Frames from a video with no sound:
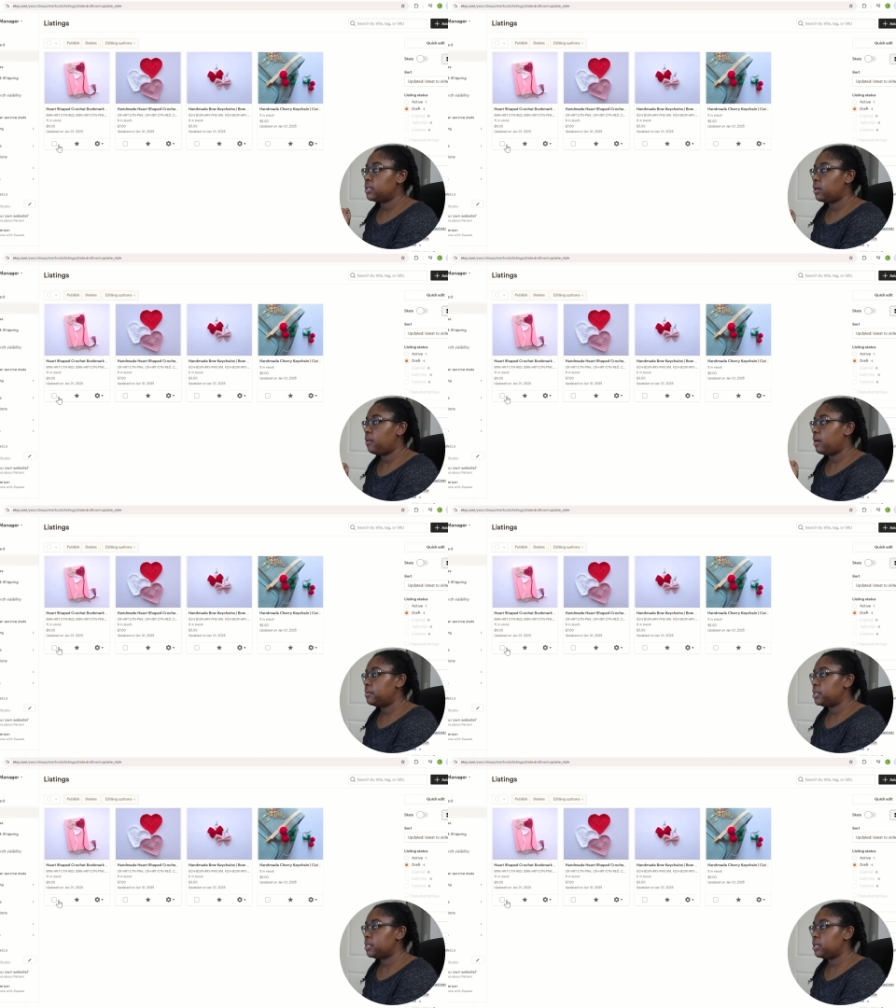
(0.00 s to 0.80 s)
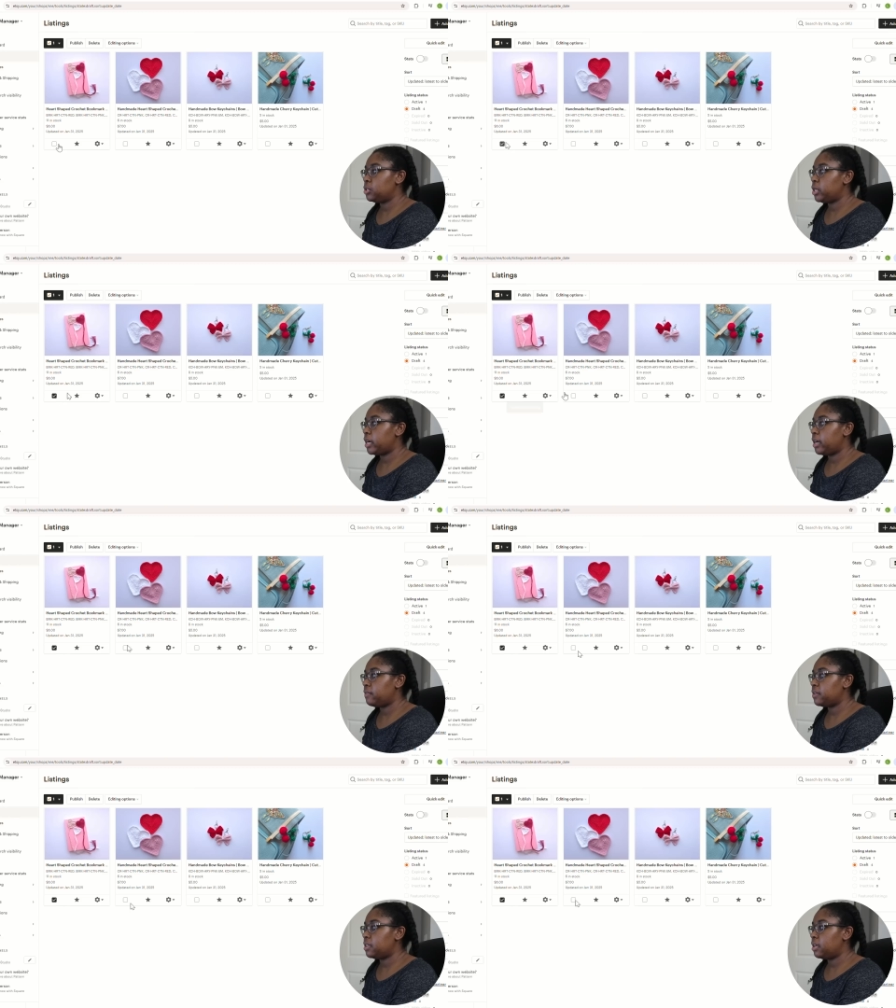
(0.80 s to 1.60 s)
So I'm just gonna check
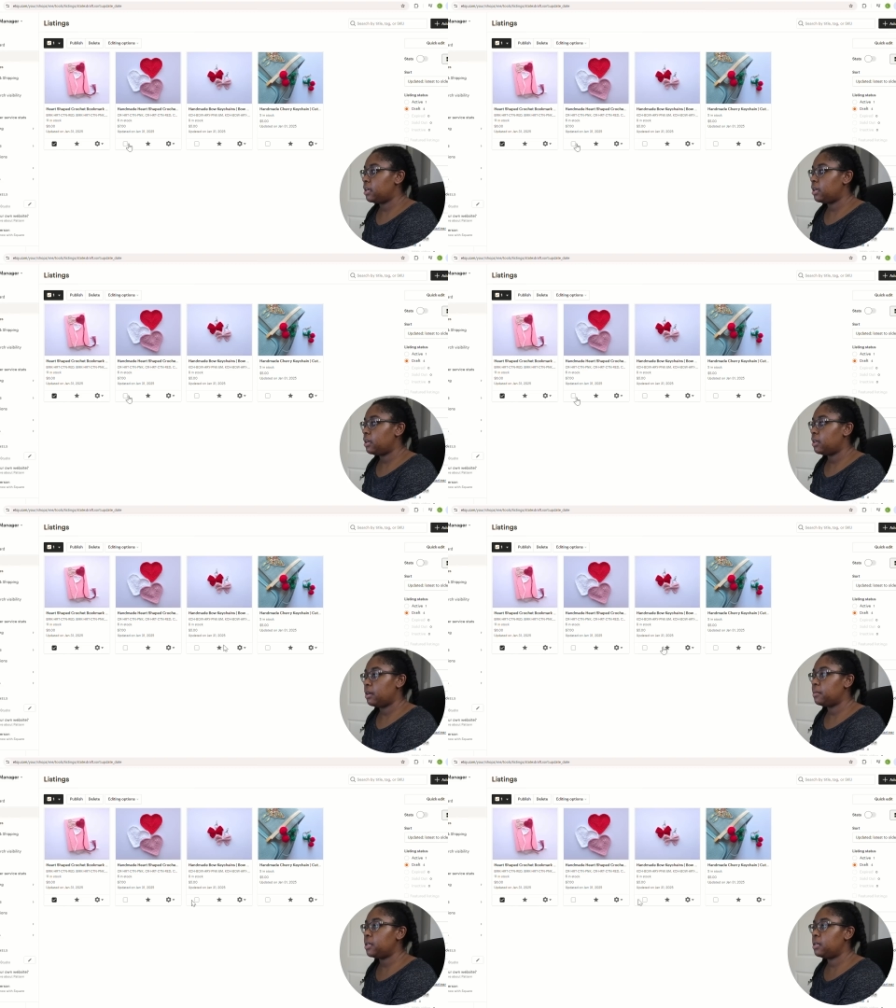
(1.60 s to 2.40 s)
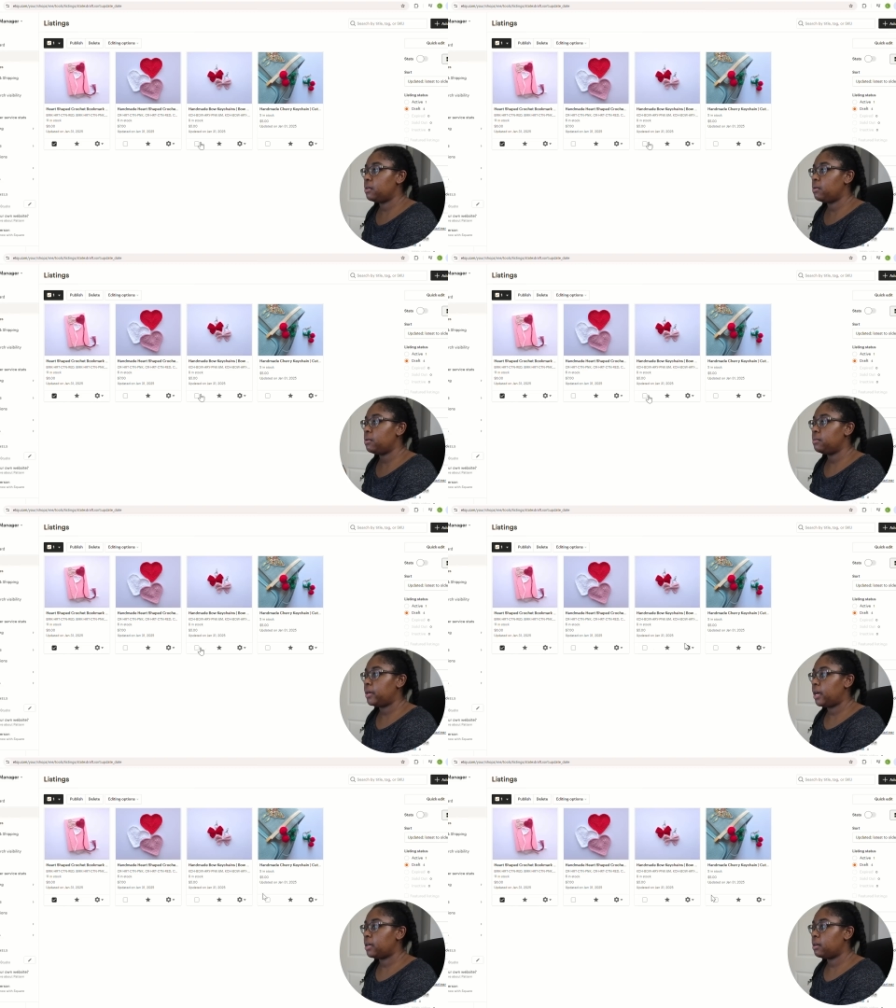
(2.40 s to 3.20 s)
everything. I'm gonna hold
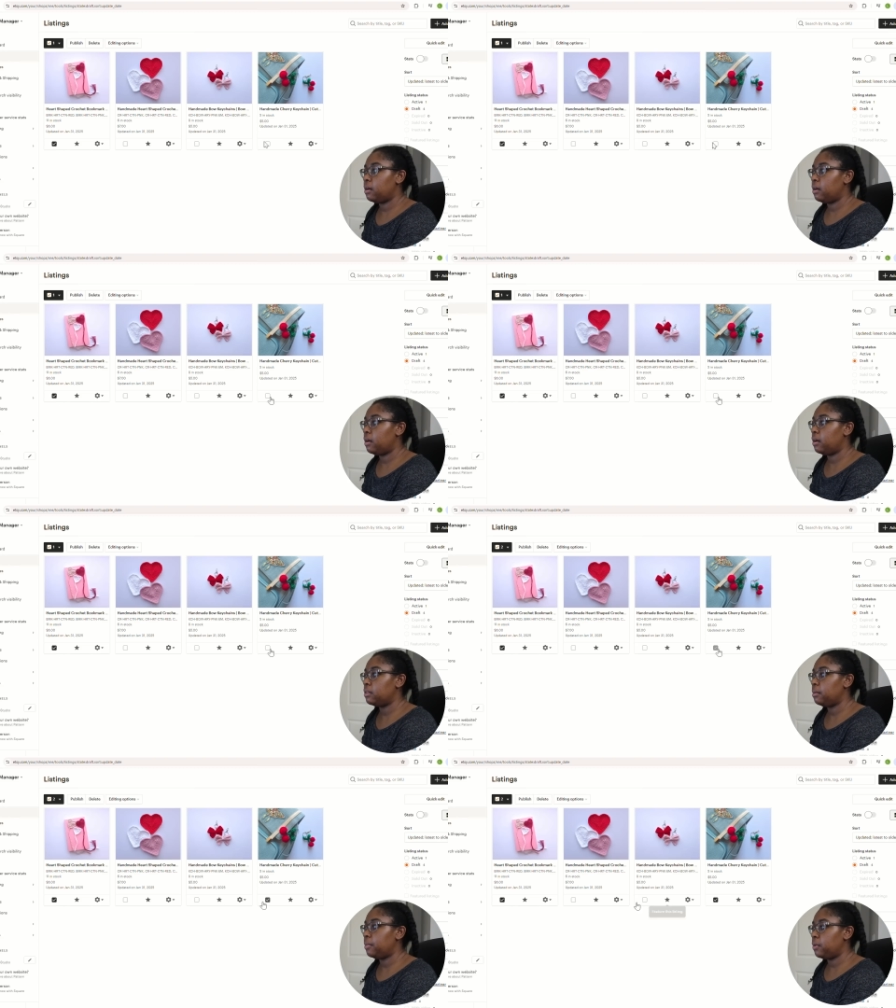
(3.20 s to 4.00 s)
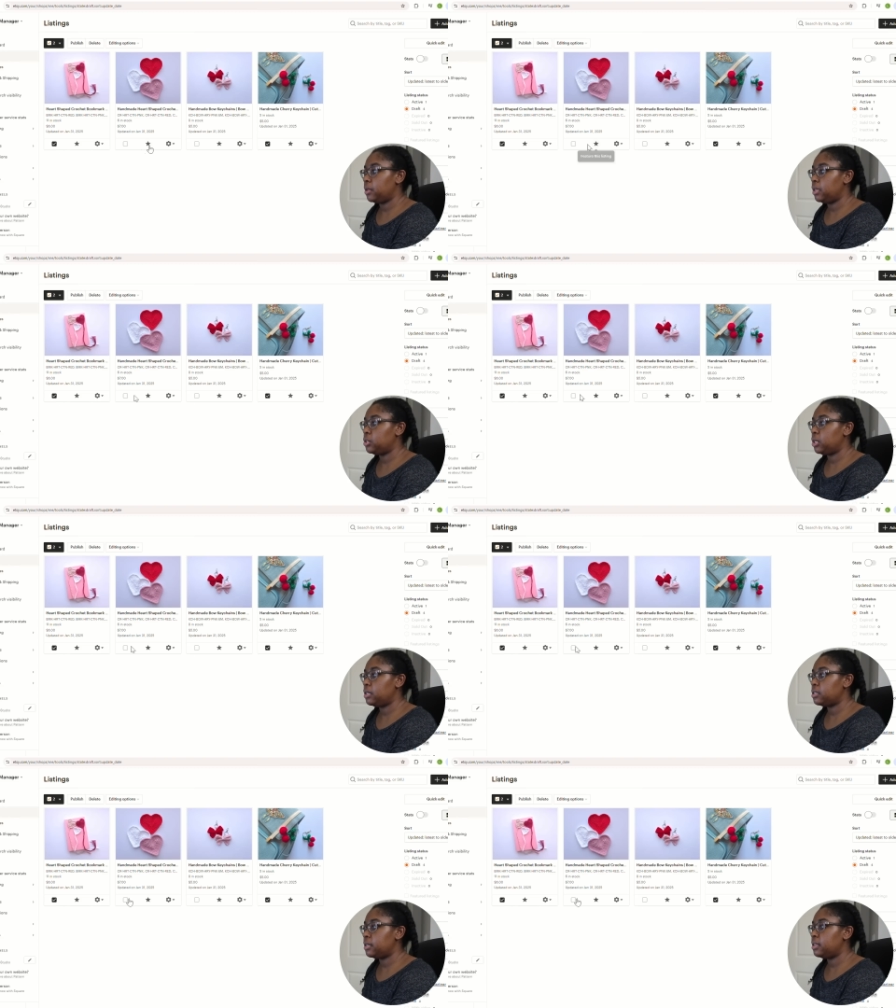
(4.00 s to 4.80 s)
back on the bow
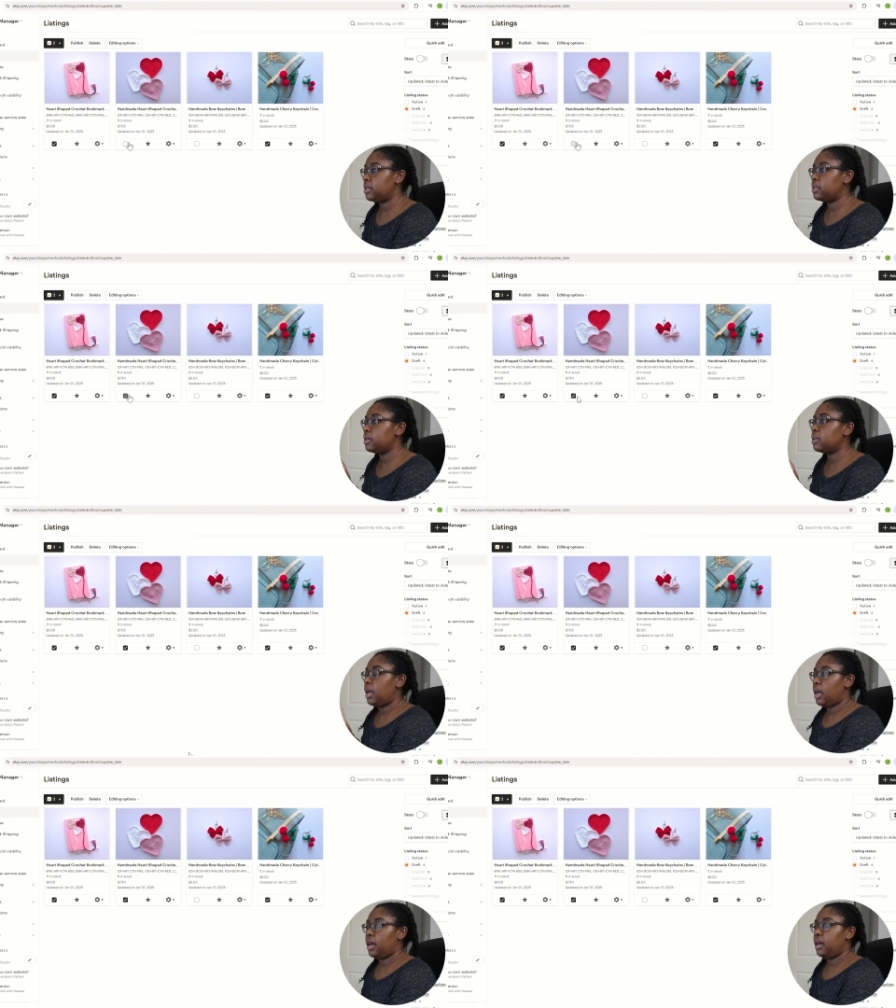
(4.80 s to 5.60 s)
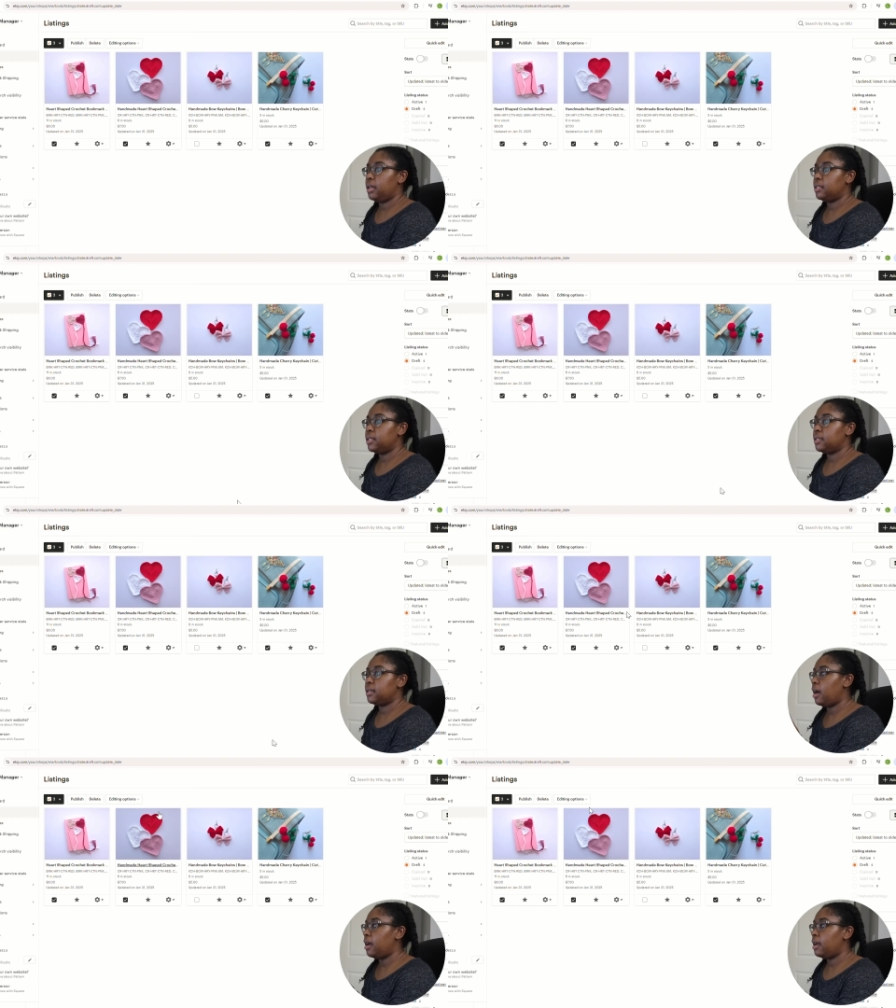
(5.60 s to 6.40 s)
keychains, I think, and
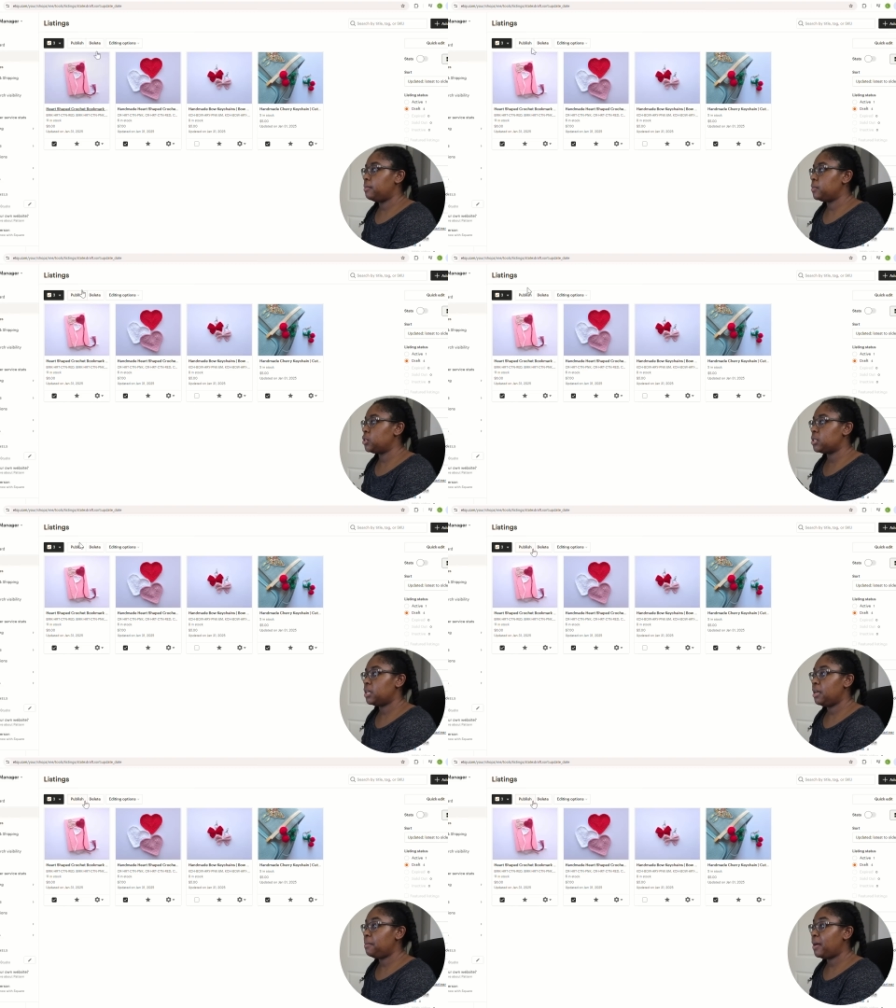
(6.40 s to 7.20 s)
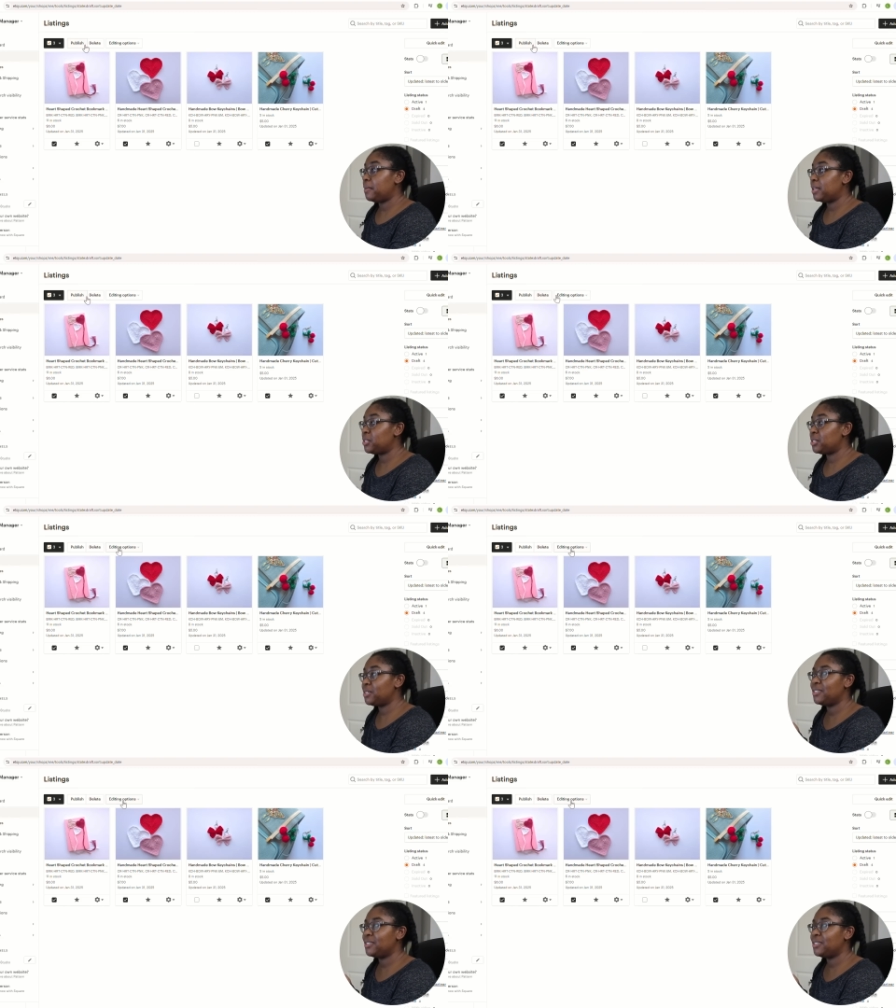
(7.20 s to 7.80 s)
I'm just gonna hit publish.